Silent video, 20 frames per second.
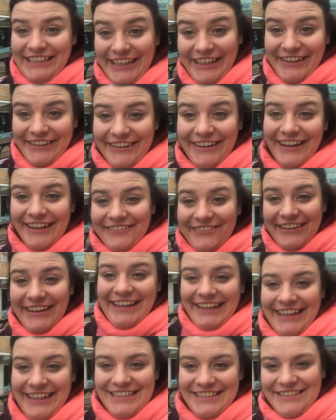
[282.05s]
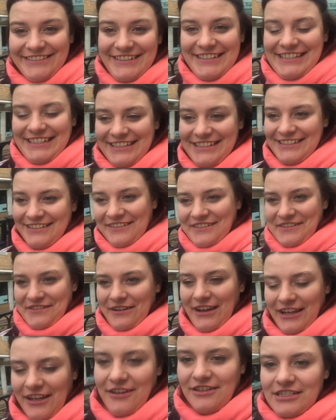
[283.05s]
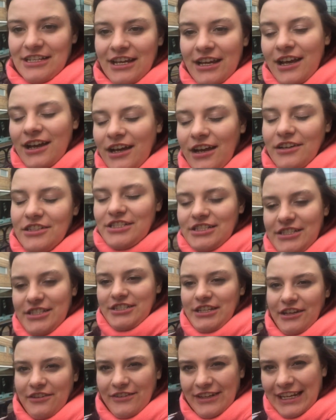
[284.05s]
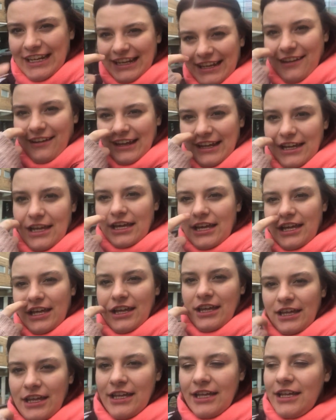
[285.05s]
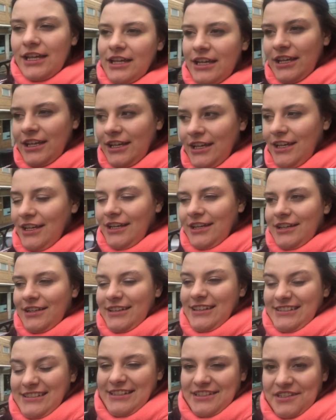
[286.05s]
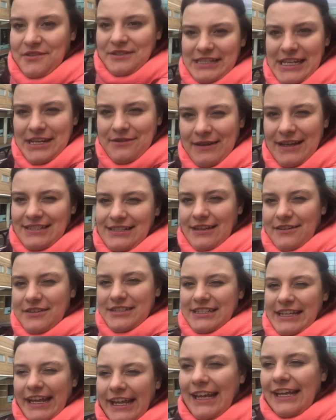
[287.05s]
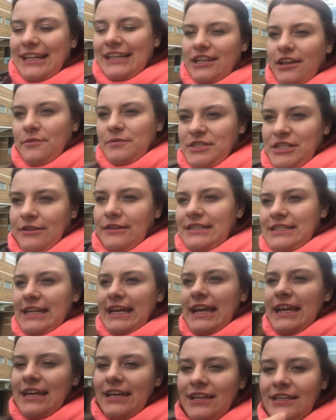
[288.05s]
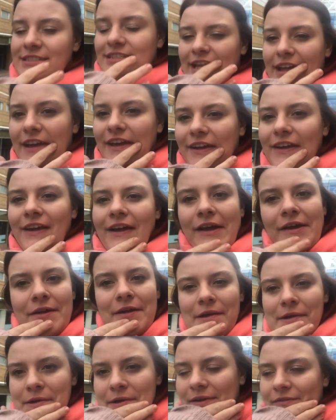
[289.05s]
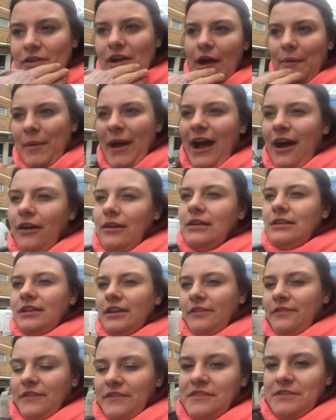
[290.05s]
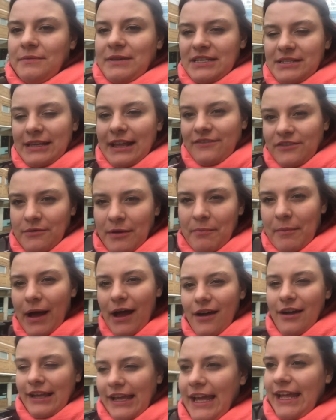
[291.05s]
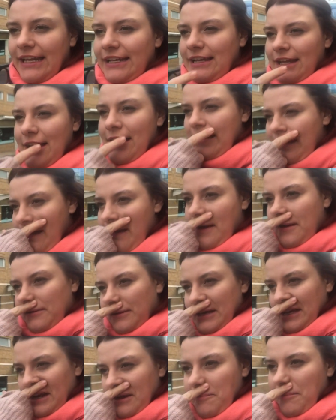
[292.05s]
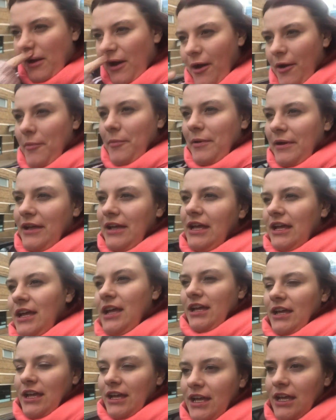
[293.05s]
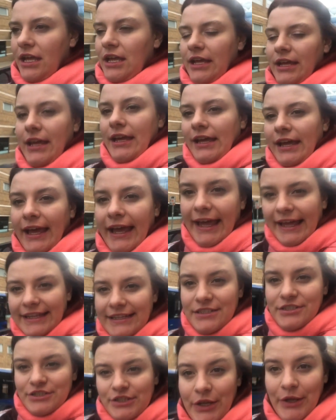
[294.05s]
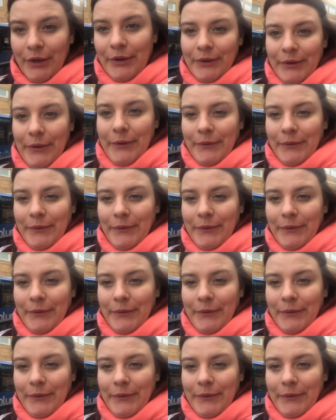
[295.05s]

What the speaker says: cute. I really enjoyed it. It sounds quite good. Just generally like listening to Adina Manziel sing at the opportunity. So I've got about 50 minutes left of my parking. I'm gonna pop into